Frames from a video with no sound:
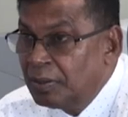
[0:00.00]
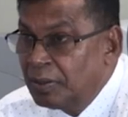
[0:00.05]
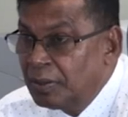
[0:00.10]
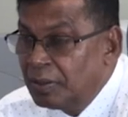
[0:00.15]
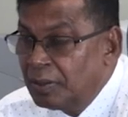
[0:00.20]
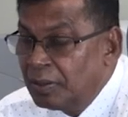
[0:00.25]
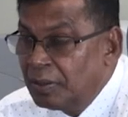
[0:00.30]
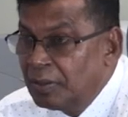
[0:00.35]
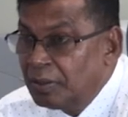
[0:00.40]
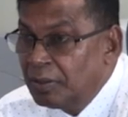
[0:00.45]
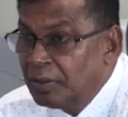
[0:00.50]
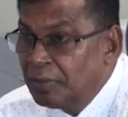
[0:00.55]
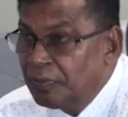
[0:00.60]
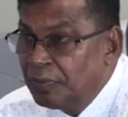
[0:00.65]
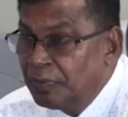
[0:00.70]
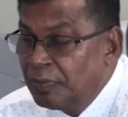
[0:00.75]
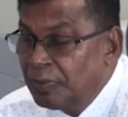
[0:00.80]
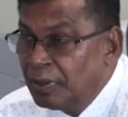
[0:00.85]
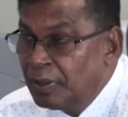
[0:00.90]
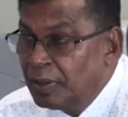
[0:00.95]
Fiji First
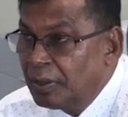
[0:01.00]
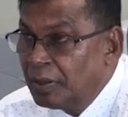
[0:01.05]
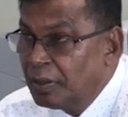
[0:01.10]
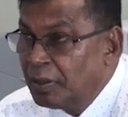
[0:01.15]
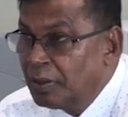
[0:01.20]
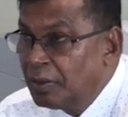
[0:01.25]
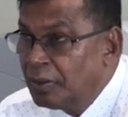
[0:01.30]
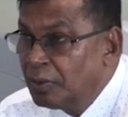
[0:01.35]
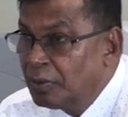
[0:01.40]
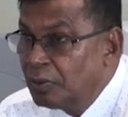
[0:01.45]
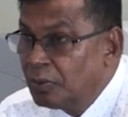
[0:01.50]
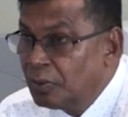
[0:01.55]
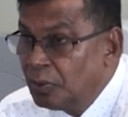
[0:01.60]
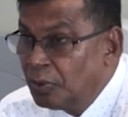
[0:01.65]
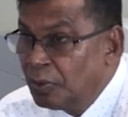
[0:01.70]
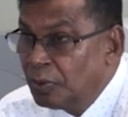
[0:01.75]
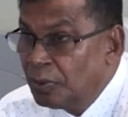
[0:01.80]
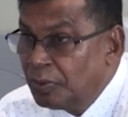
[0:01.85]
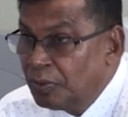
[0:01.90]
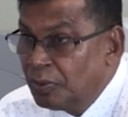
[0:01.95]
Party. I'm
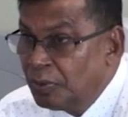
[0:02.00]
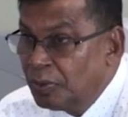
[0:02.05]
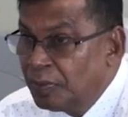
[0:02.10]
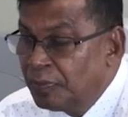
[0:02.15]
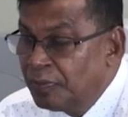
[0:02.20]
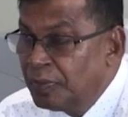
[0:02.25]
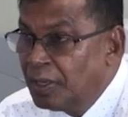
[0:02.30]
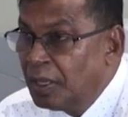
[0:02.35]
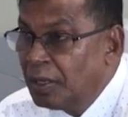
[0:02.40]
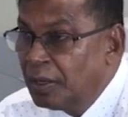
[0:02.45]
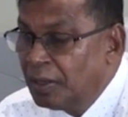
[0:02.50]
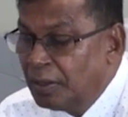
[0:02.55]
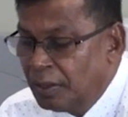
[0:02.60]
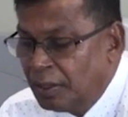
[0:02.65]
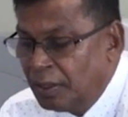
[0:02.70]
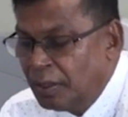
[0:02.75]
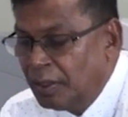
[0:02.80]
not sure whether